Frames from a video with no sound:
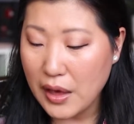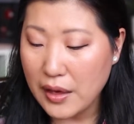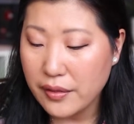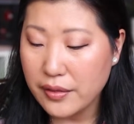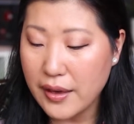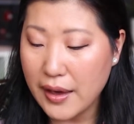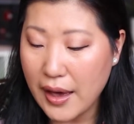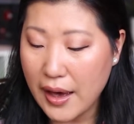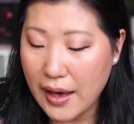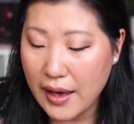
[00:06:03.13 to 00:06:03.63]

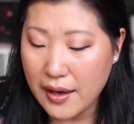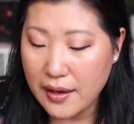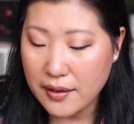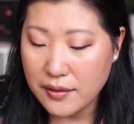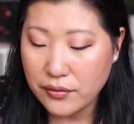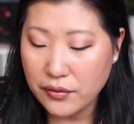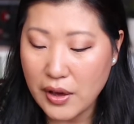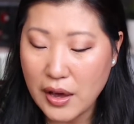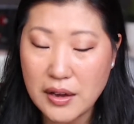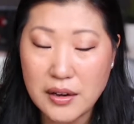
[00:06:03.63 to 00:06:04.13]
They
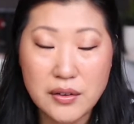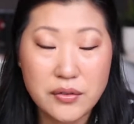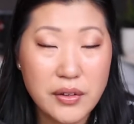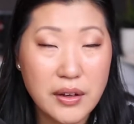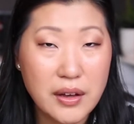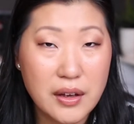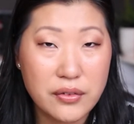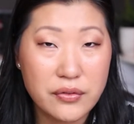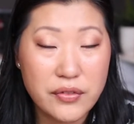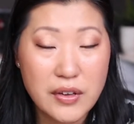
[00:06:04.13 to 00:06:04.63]
have kind of like
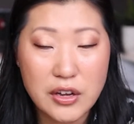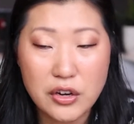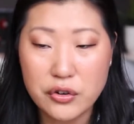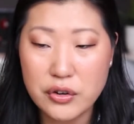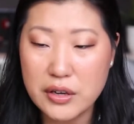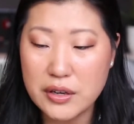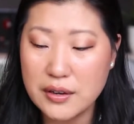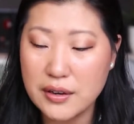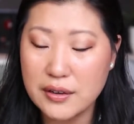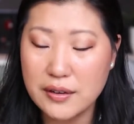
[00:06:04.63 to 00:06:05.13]
a finger
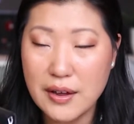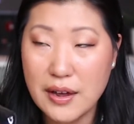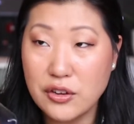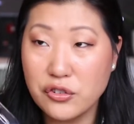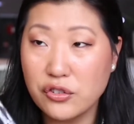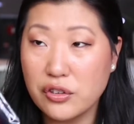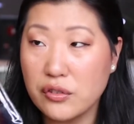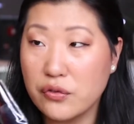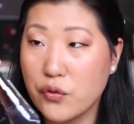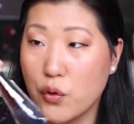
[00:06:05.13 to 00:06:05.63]

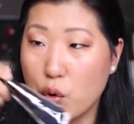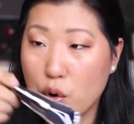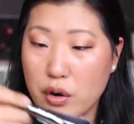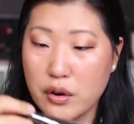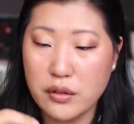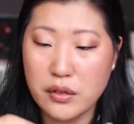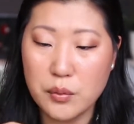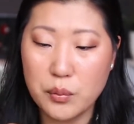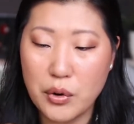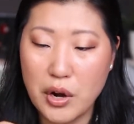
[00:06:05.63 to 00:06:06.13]
indentation for
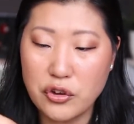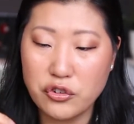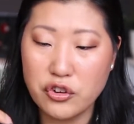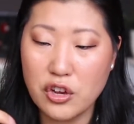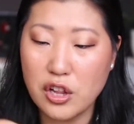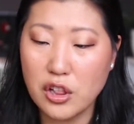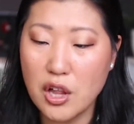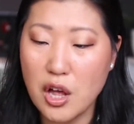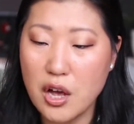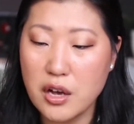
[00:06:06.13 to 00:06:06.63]
the brush
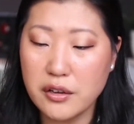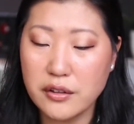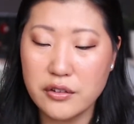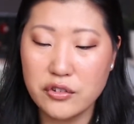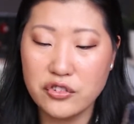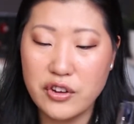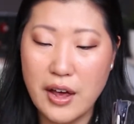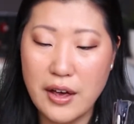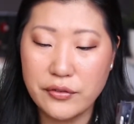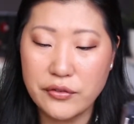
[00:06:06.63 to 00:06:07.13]
along the
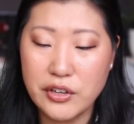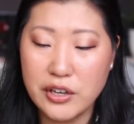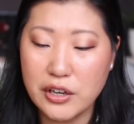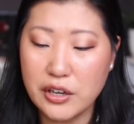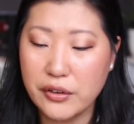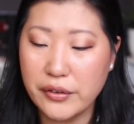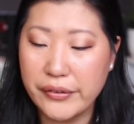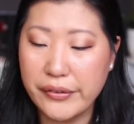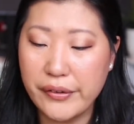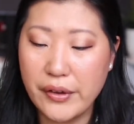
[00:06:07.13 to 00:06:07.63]
shaft
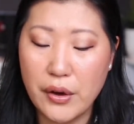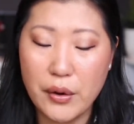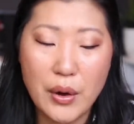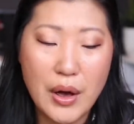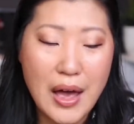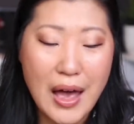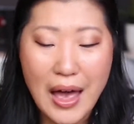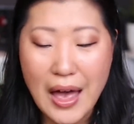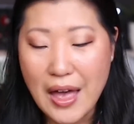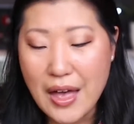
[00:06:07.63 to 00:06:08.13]
here. So
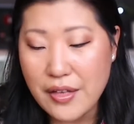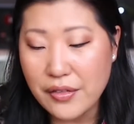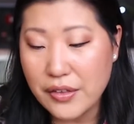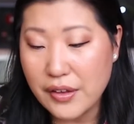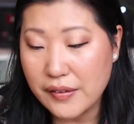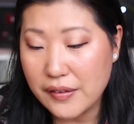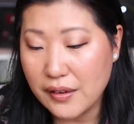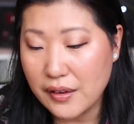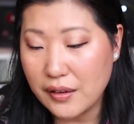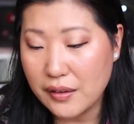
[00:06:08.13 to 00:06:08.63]

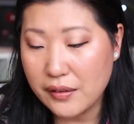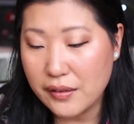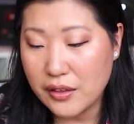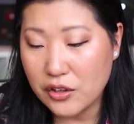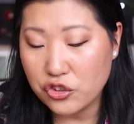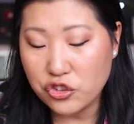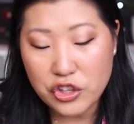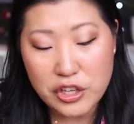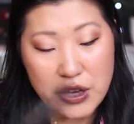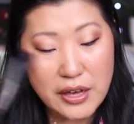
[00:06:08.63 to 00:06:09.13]
this is the
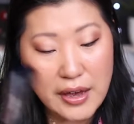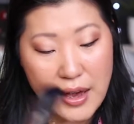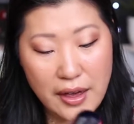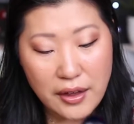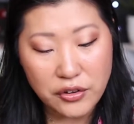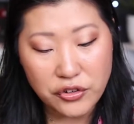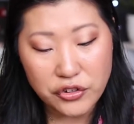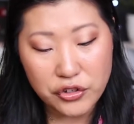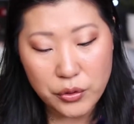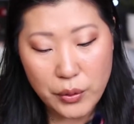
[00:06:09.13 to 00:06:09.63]
Cheeky
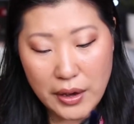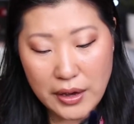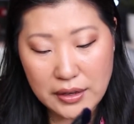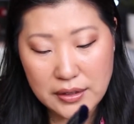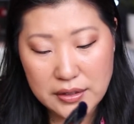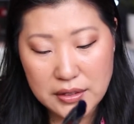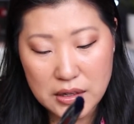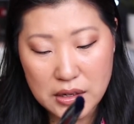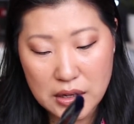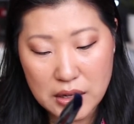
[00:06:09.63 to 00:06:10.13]

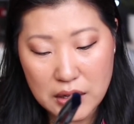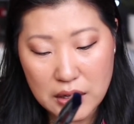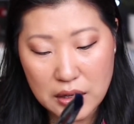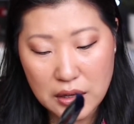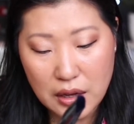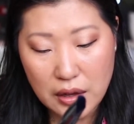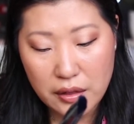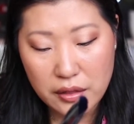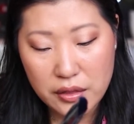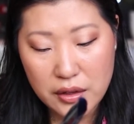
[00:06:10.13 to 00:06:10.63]
N218,
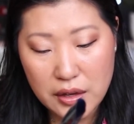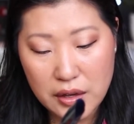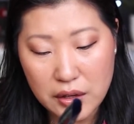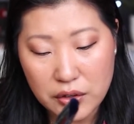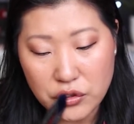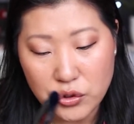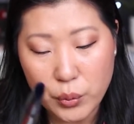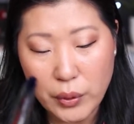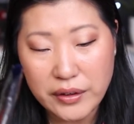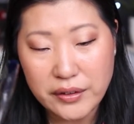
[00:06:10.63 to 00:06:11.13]
the
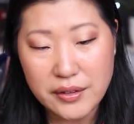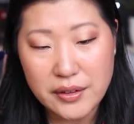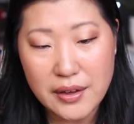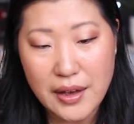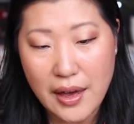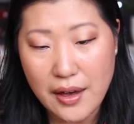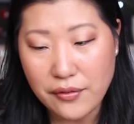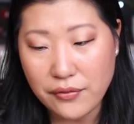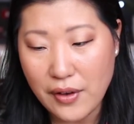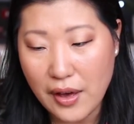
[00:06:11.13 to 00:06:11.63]

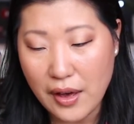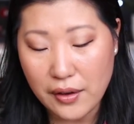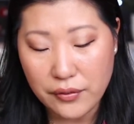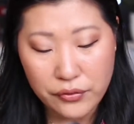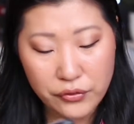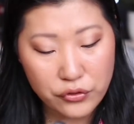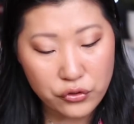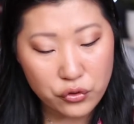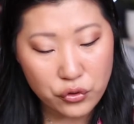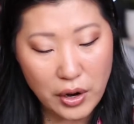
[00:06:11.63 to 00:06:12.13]
20FF
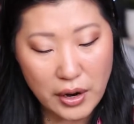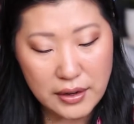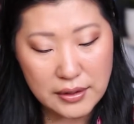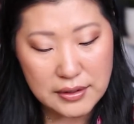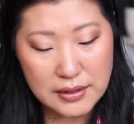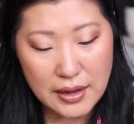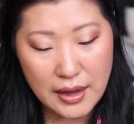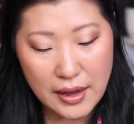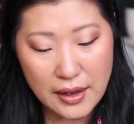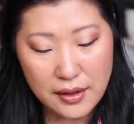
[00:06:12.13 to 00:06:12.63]
straight,
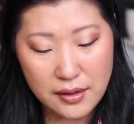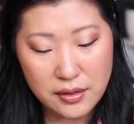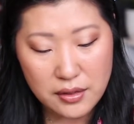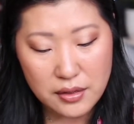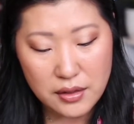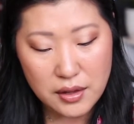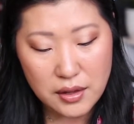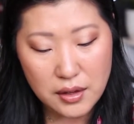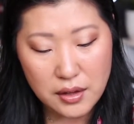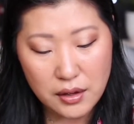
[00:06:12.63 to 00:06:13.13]
and
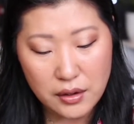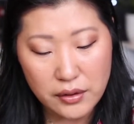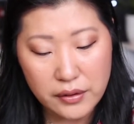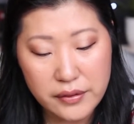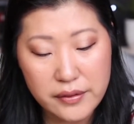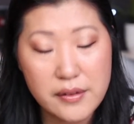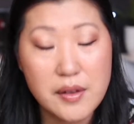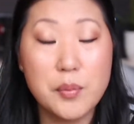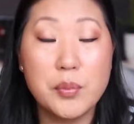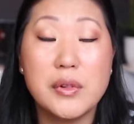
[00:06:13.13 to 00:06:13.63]
the
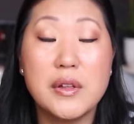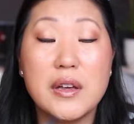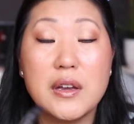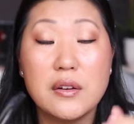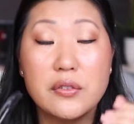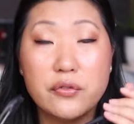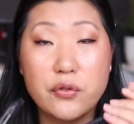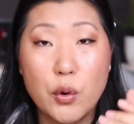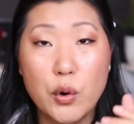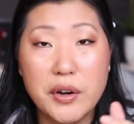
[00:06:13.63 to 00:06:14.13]
Stippling
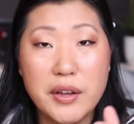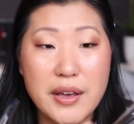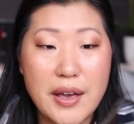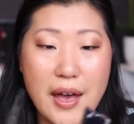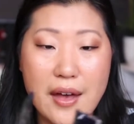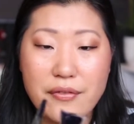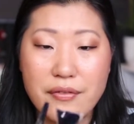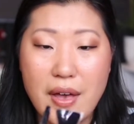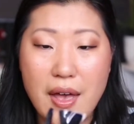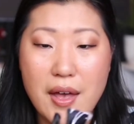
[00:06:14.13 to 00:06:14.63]

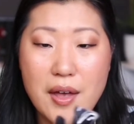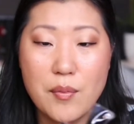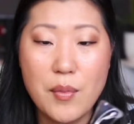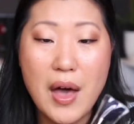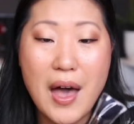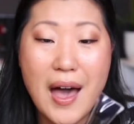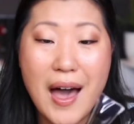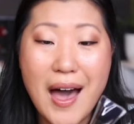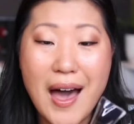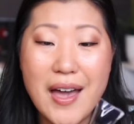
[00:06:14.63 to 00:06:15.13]
40FM.
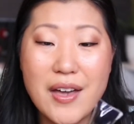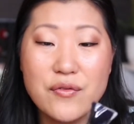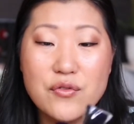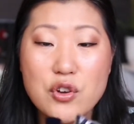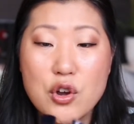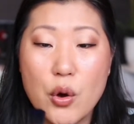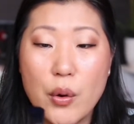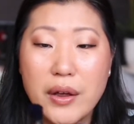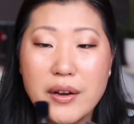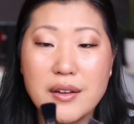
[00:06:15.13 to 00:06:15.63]
I have
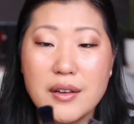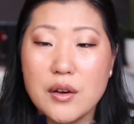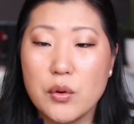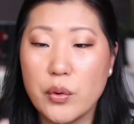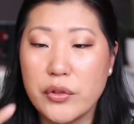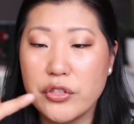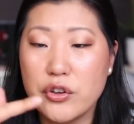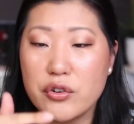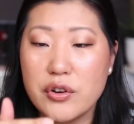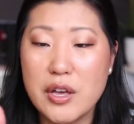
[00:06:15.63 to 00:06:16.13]
no idea
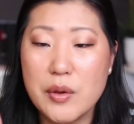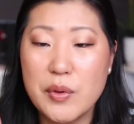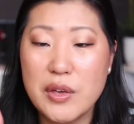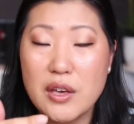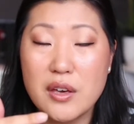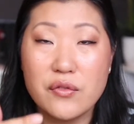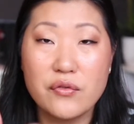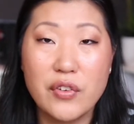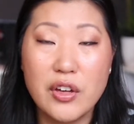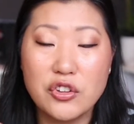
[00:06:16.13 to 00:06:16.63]
what their naming
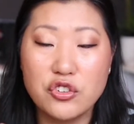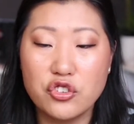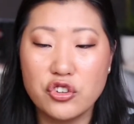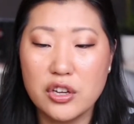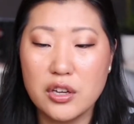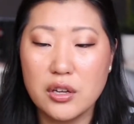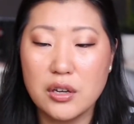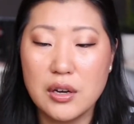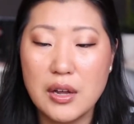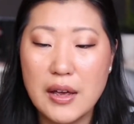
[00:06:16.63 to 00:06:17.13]

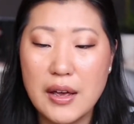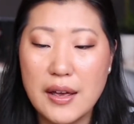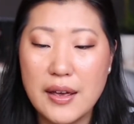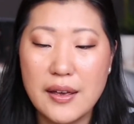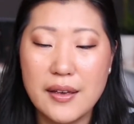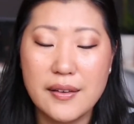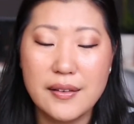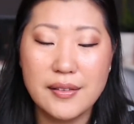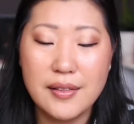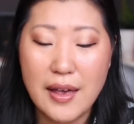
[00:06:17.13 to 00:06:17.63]
convention
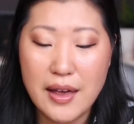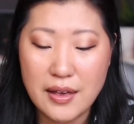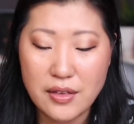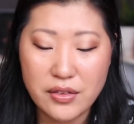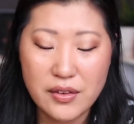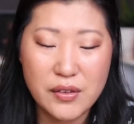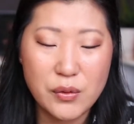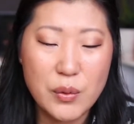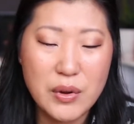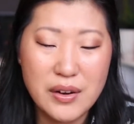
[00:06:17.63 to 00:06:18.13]
is like.
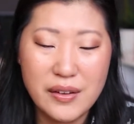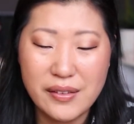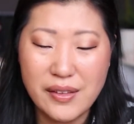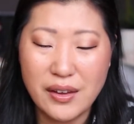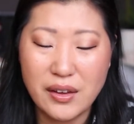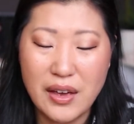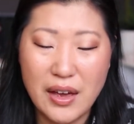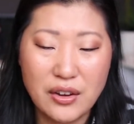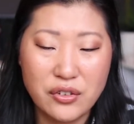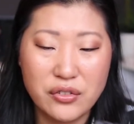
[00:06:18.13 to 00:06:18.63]
This one is
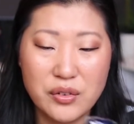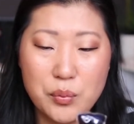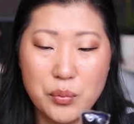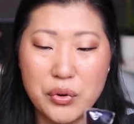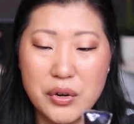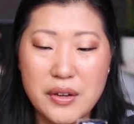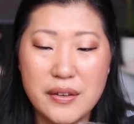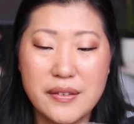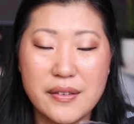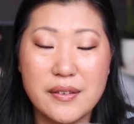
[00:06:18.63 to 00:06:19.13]
like actually
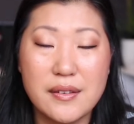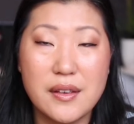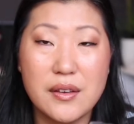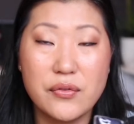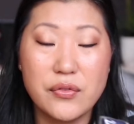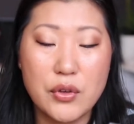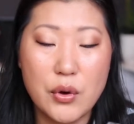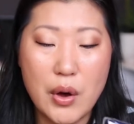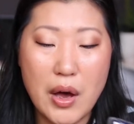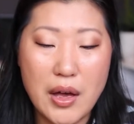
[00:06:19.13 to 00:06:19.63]
pretty stiff
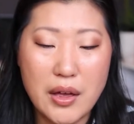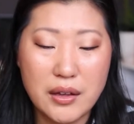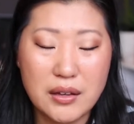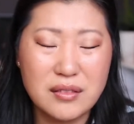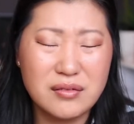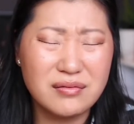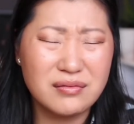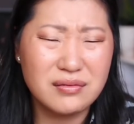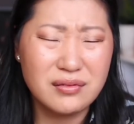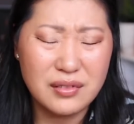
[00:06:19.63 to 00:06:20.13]
though. I
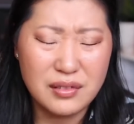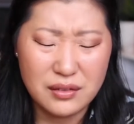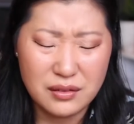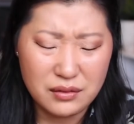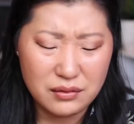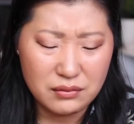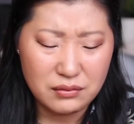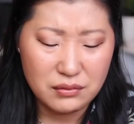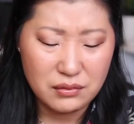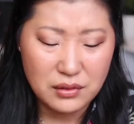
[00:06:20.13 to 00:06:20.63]

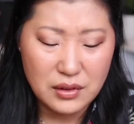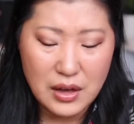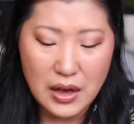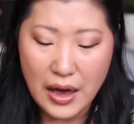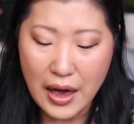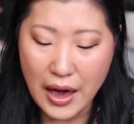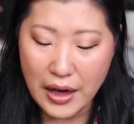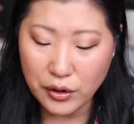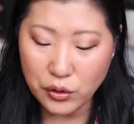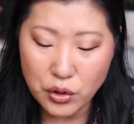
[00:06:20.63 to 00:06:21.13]

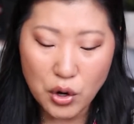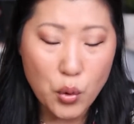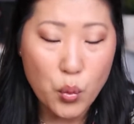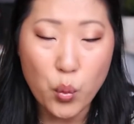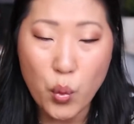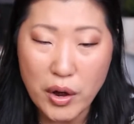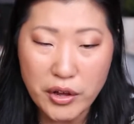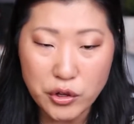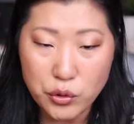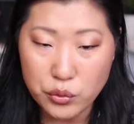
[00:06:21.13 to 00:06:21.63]
don't know
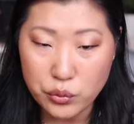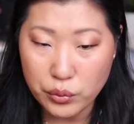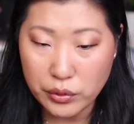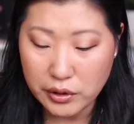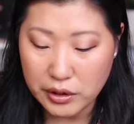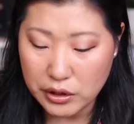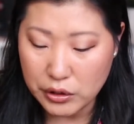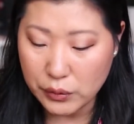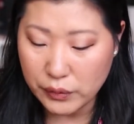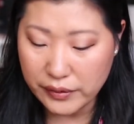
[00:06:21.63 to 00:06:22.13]
what you would
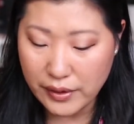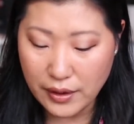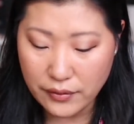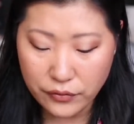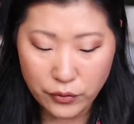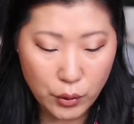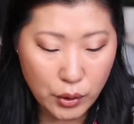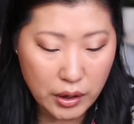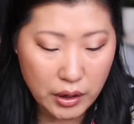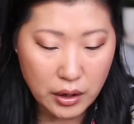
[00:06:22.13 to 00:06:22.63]
really use that
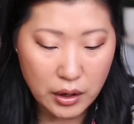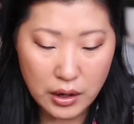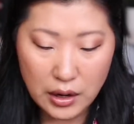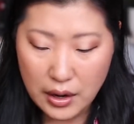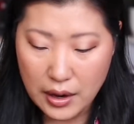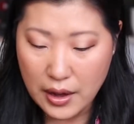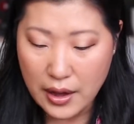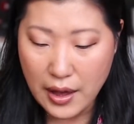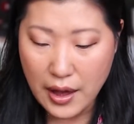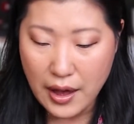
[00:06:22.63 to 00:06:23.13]
for.
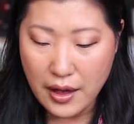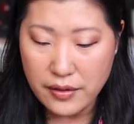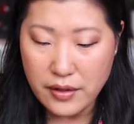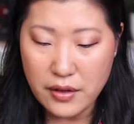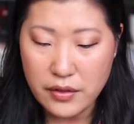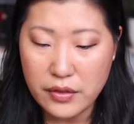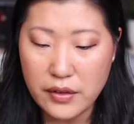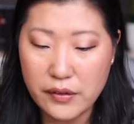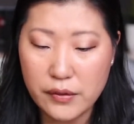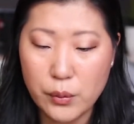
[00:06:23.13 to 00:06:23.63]
And
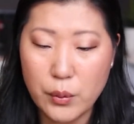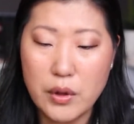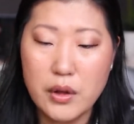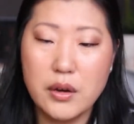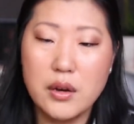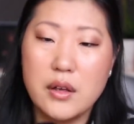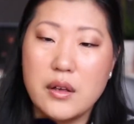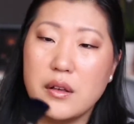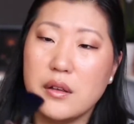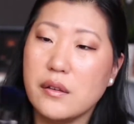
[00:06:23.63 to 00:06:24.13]
then this one
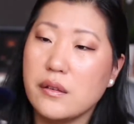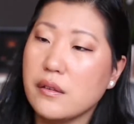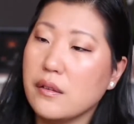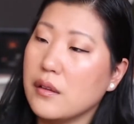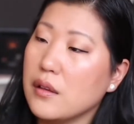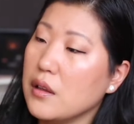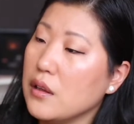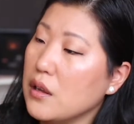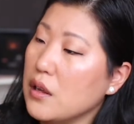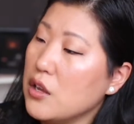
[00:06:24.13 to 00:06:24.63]
is
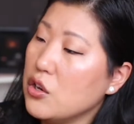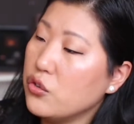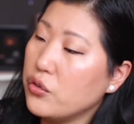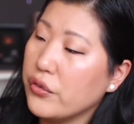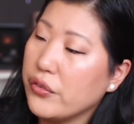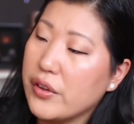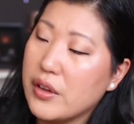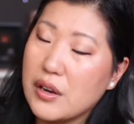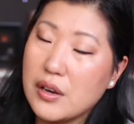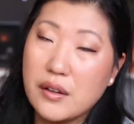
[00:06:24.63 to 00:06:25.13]
interesting.